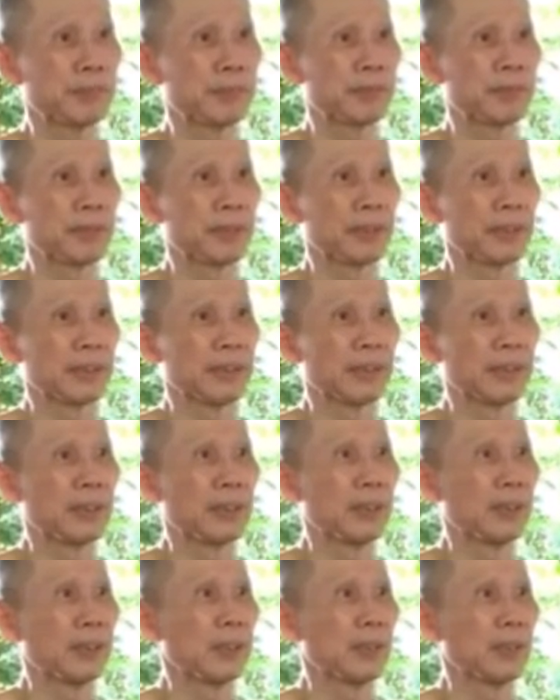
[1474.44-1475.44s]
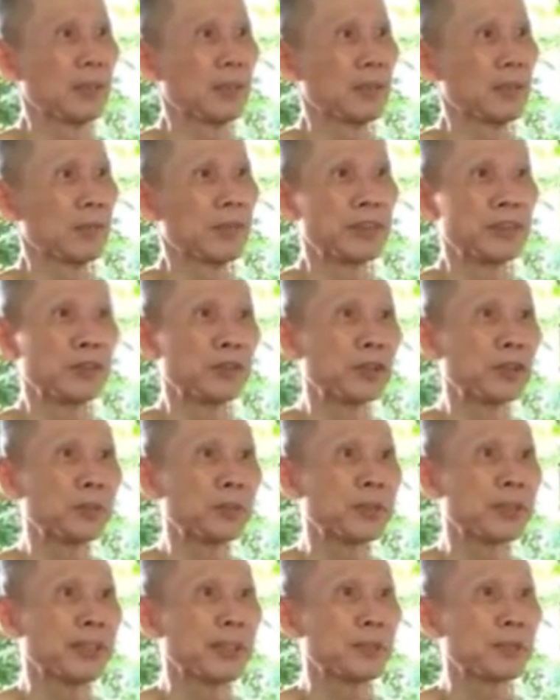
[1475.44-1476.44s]
When you open up your eyes in the
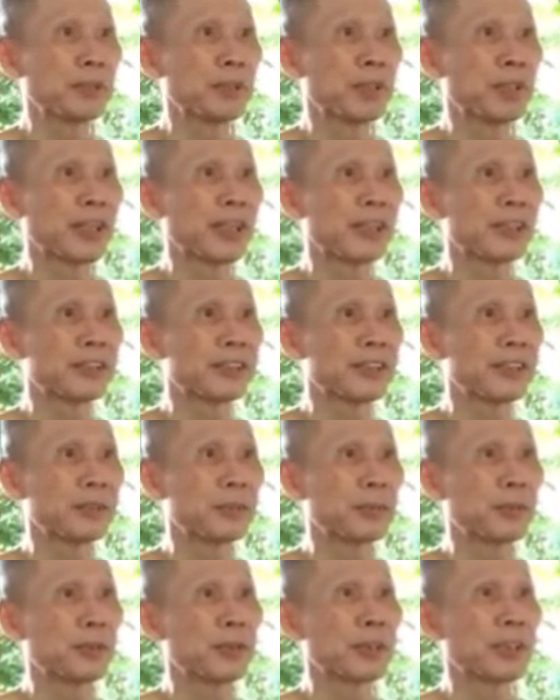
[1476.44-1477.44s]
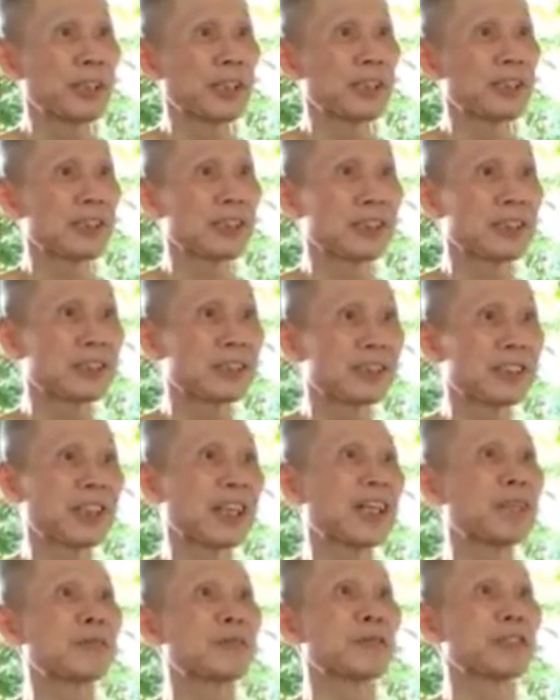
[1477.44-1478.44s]
morning, just start reciting
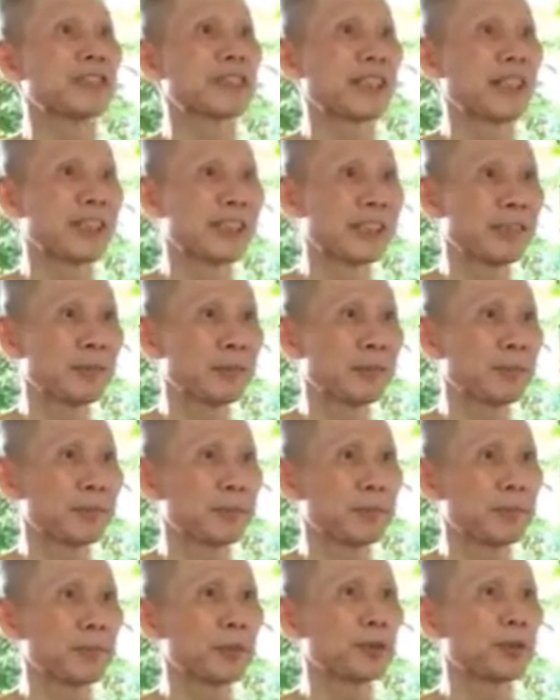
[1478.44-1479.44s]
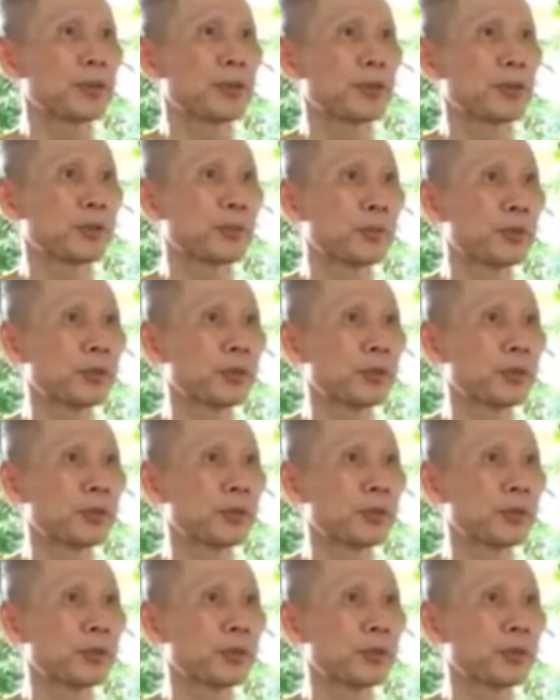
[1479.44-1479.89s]
Buddho, Buddho, Buddho.